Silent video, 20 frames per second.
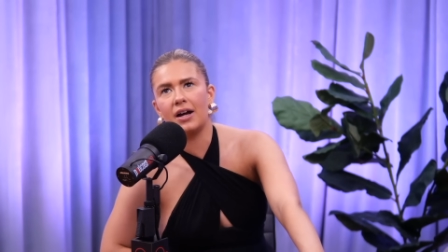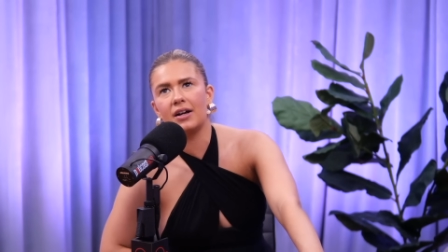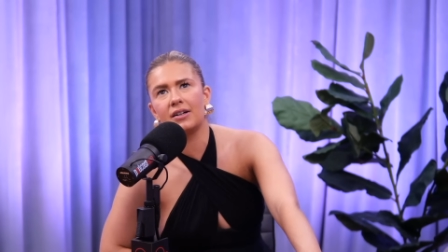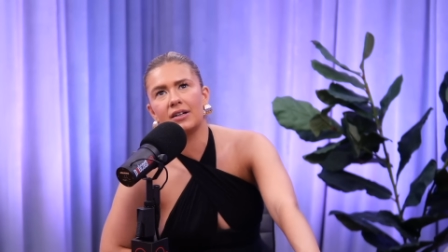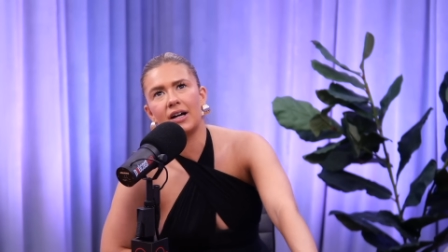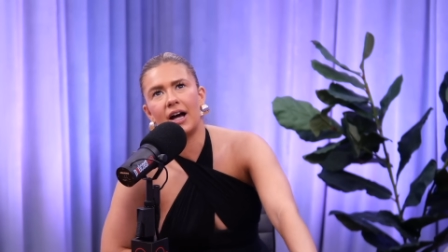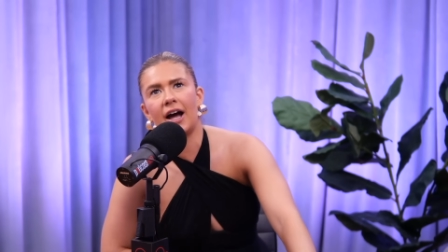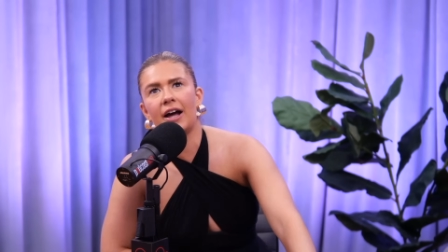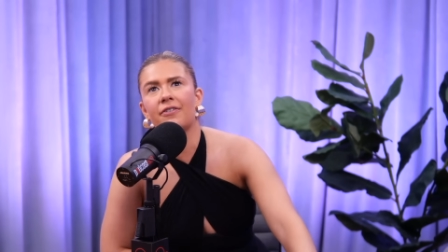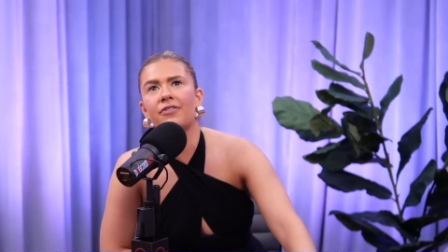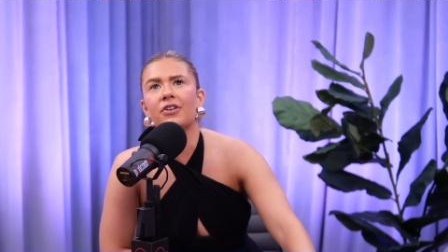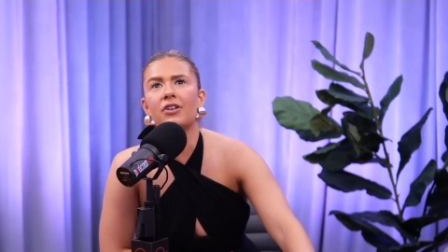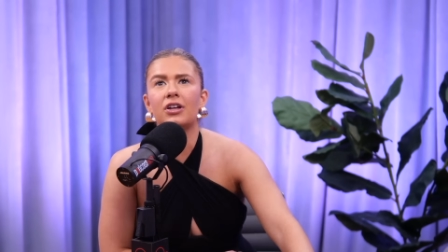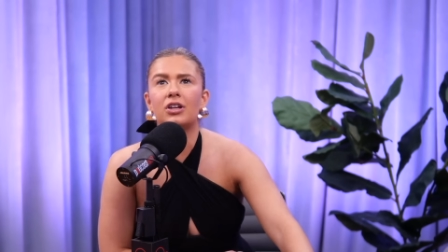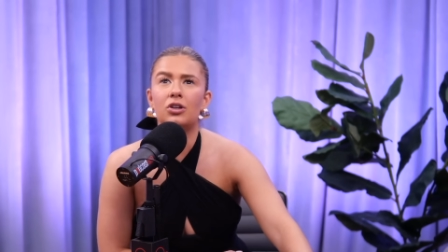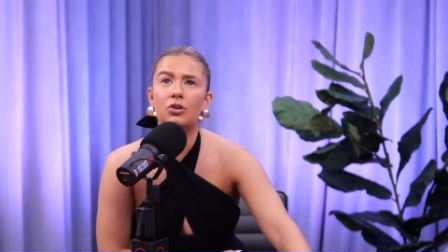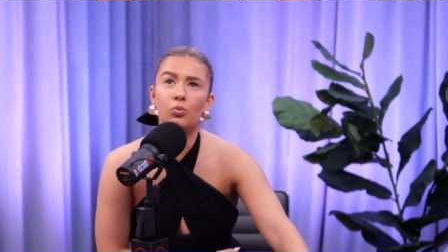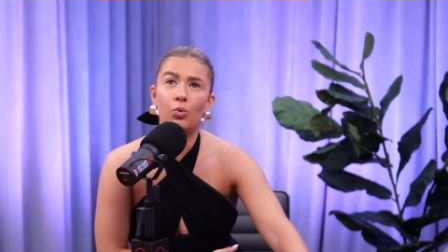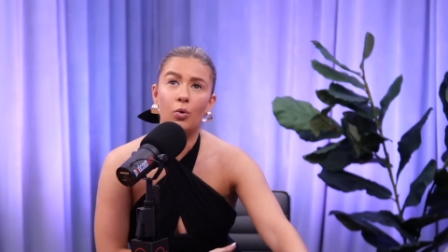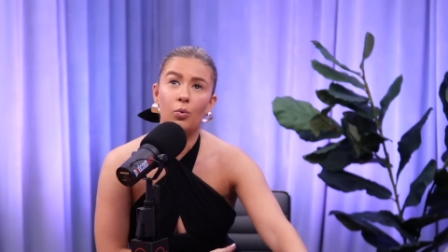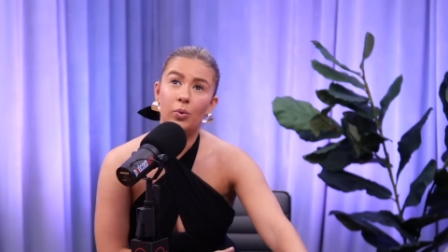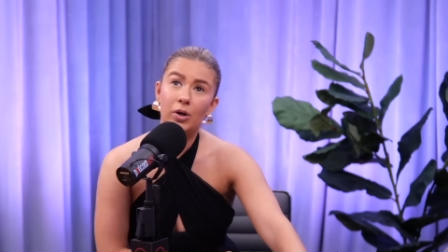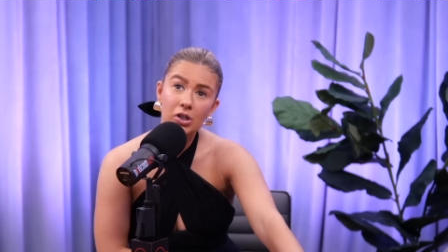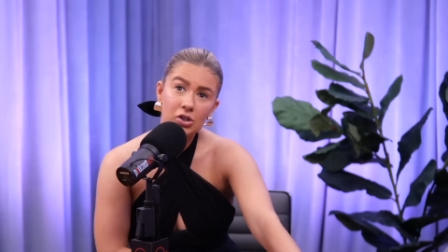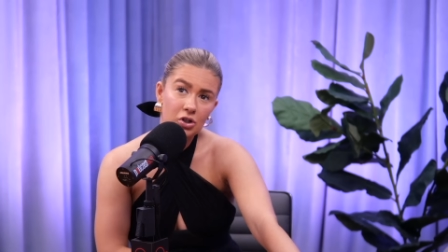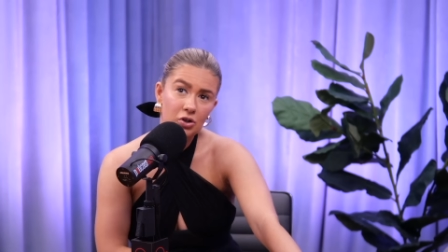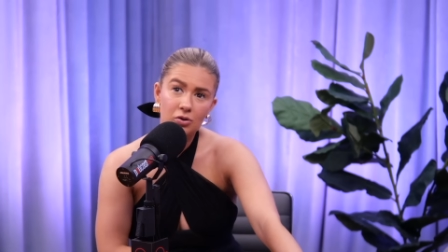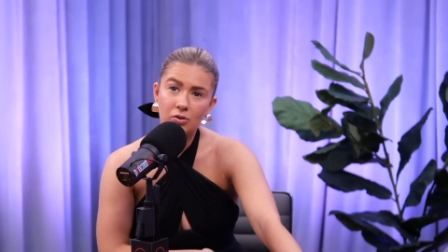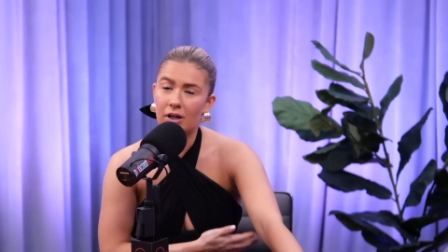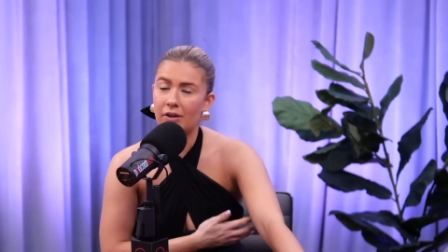I feel like what we
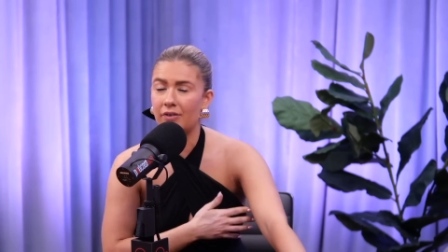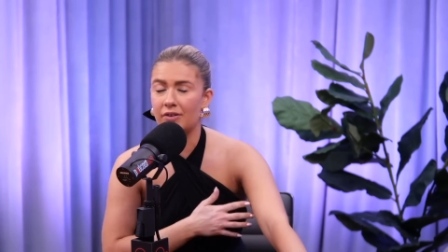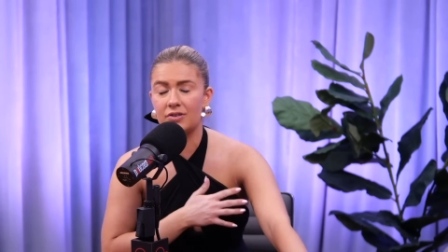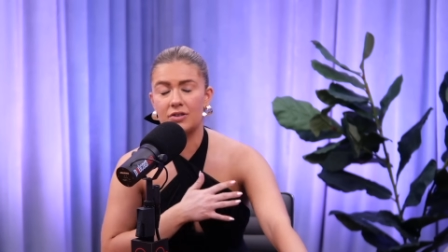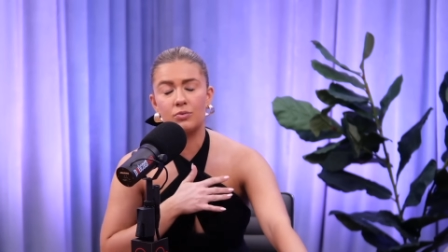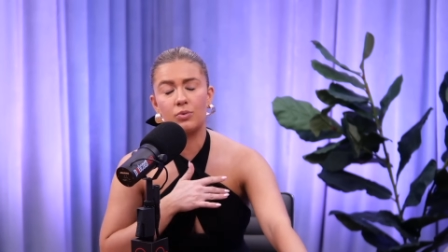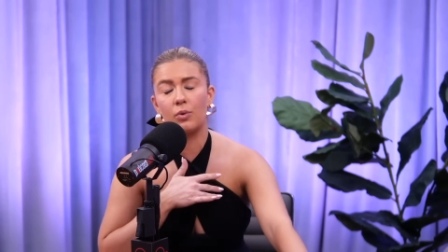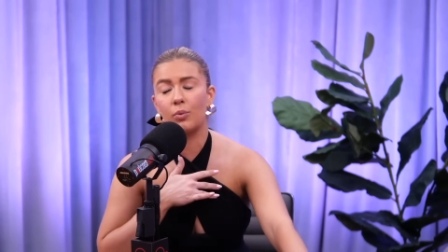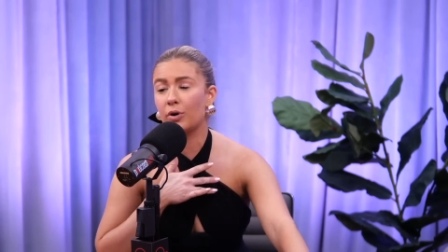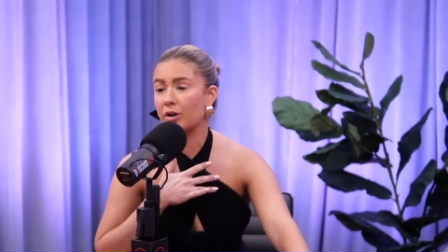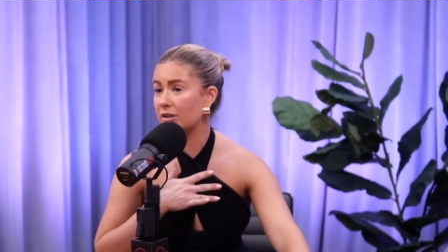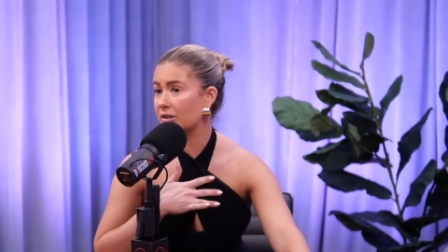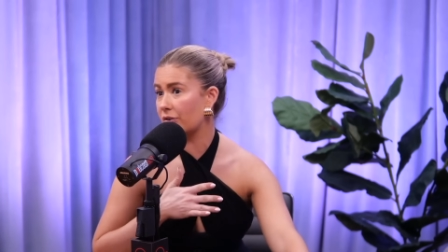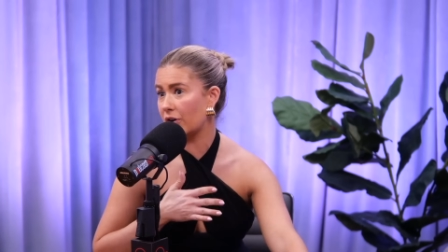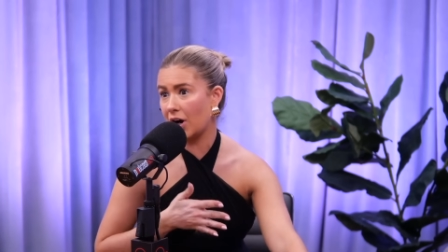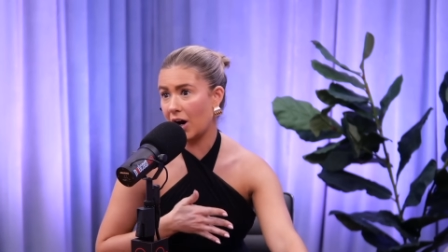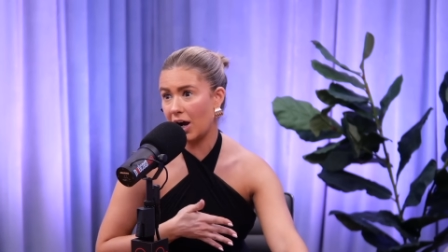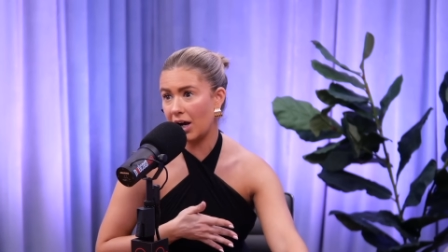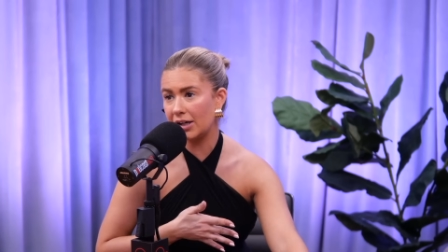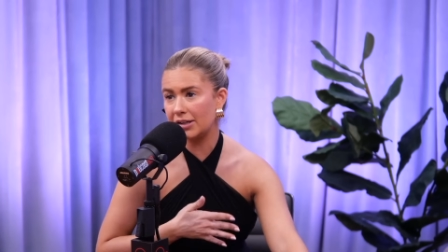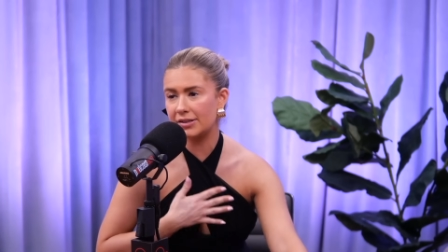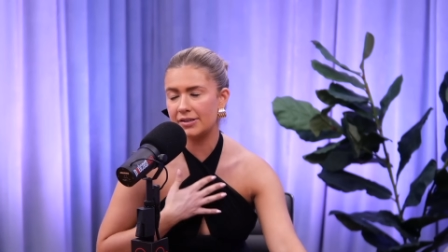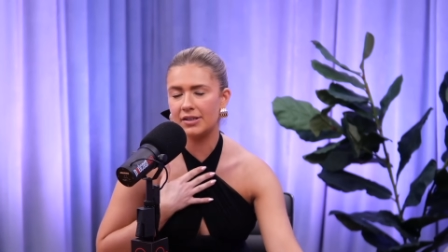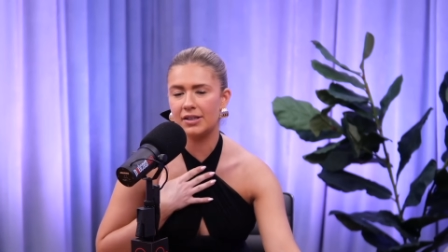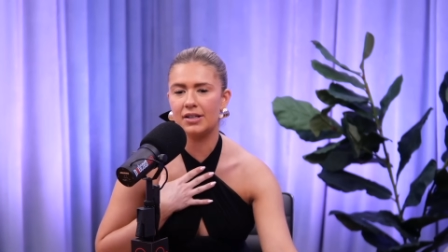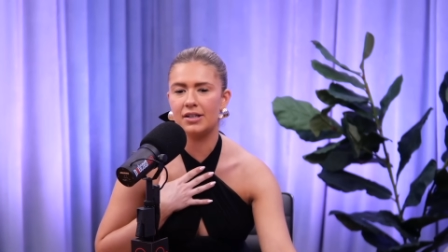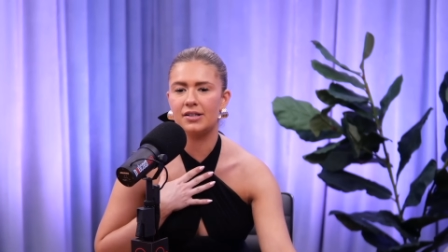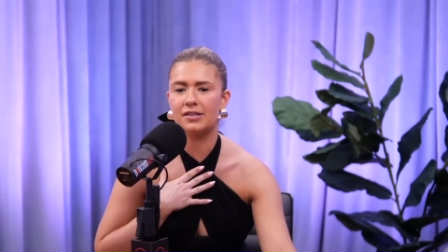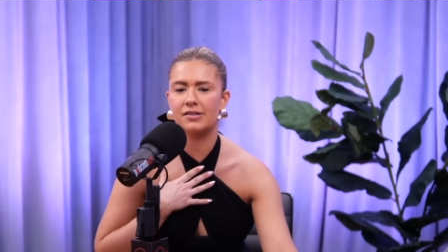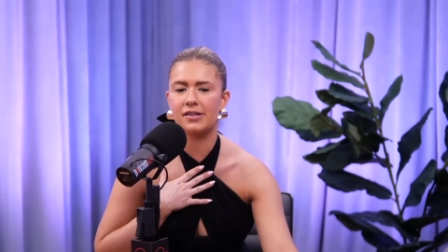do, and this is what works for us,
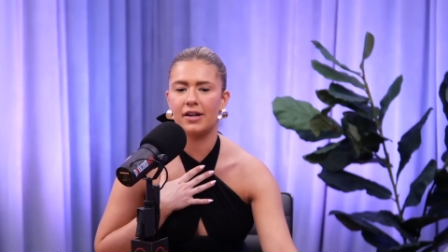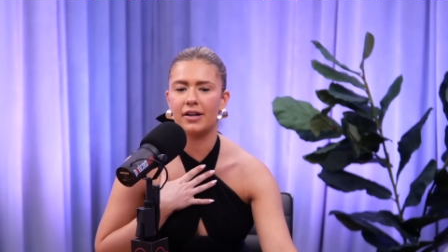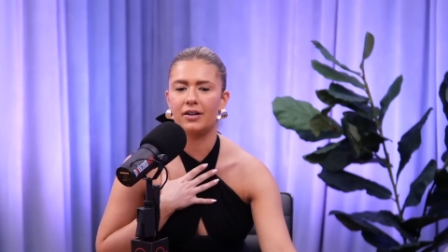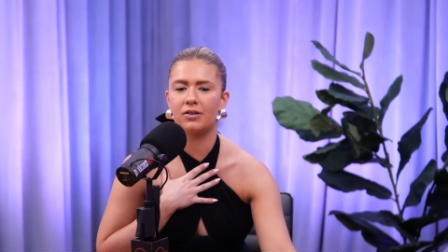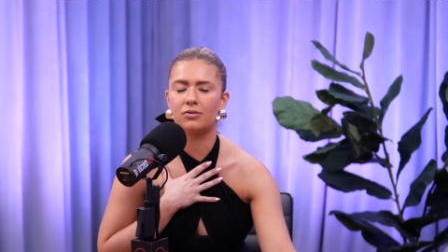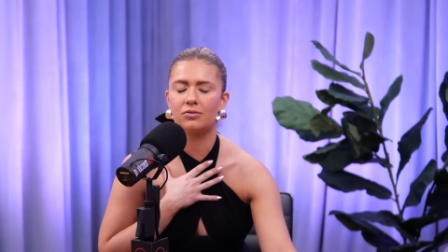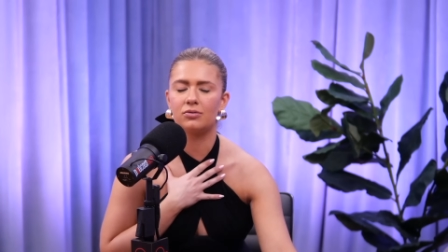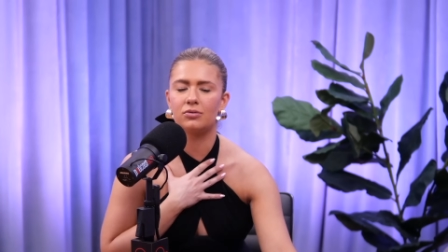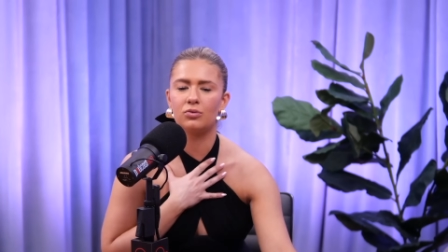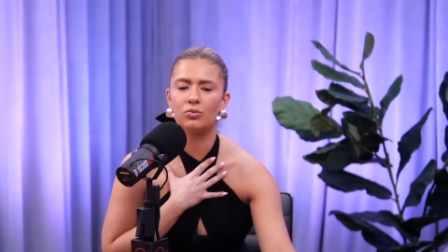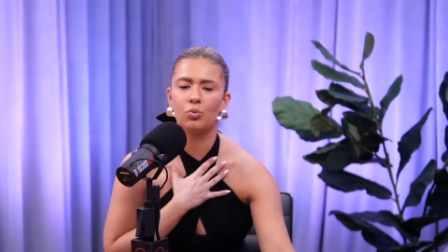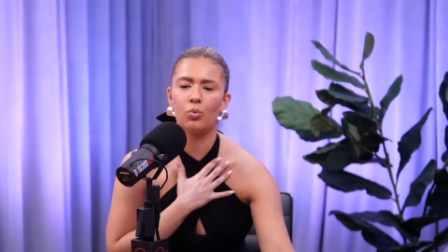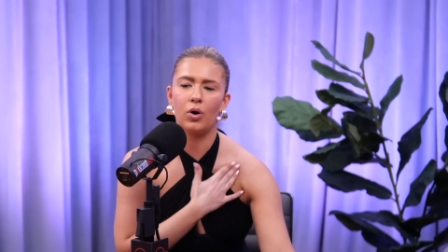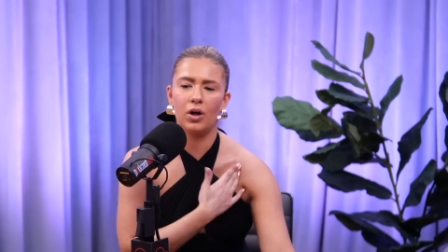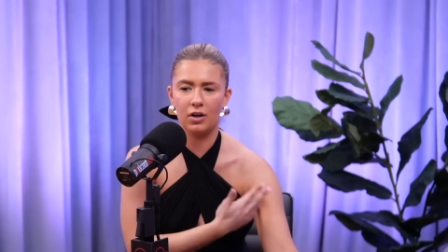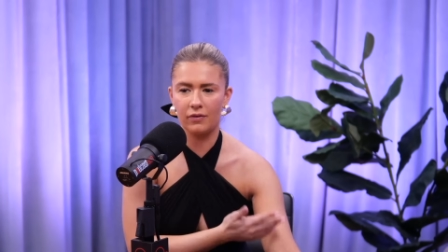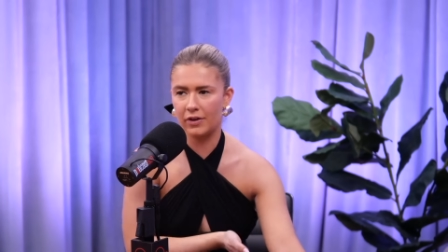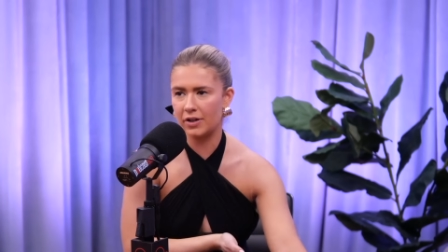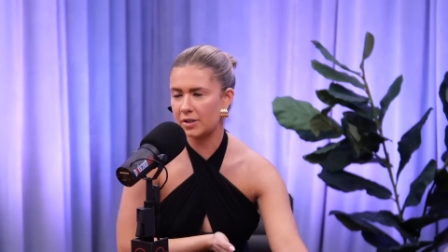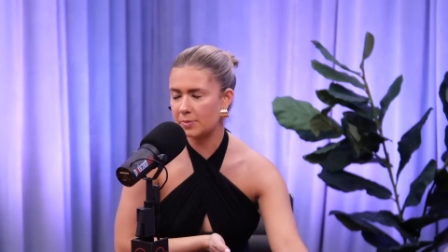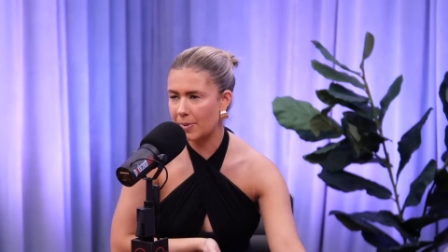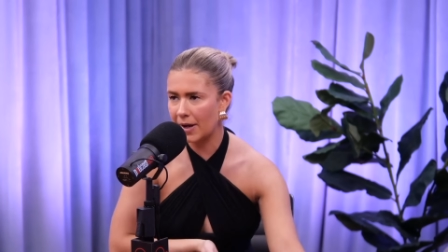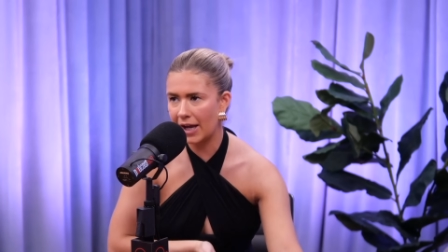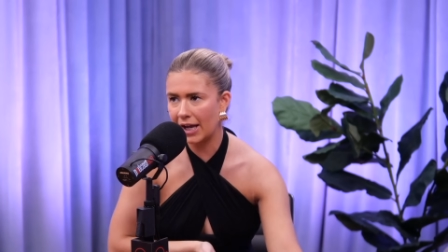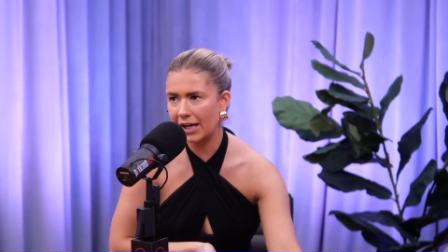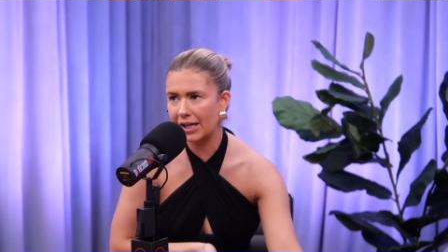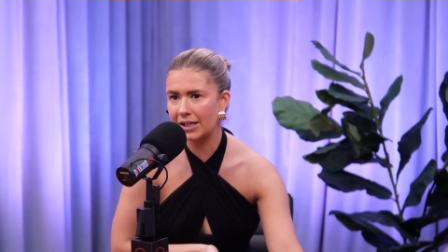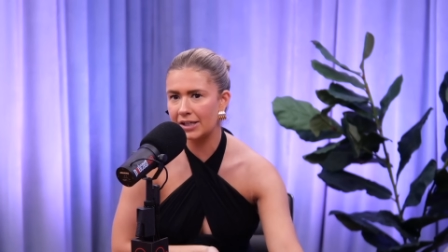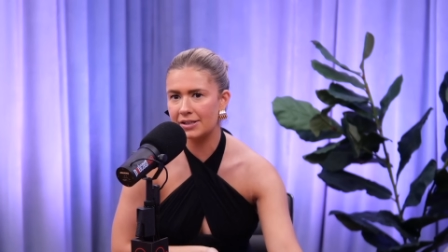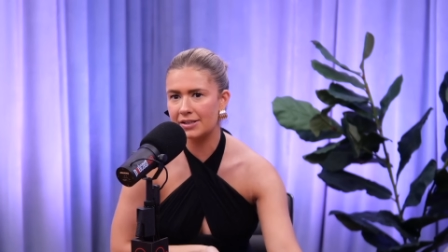is like one of us
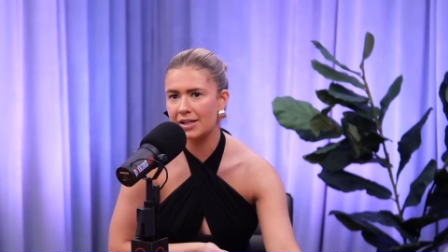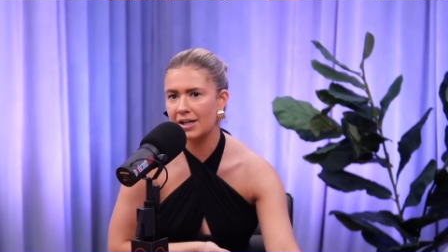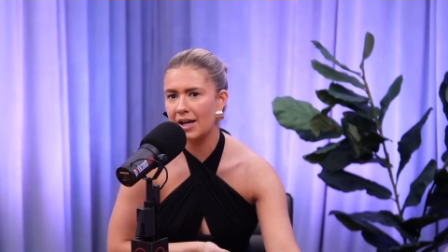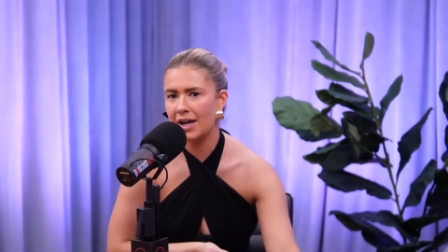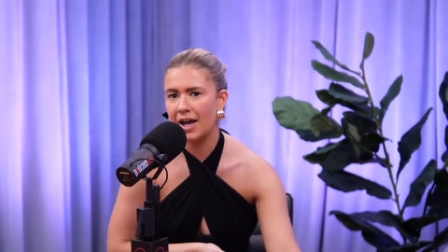pays,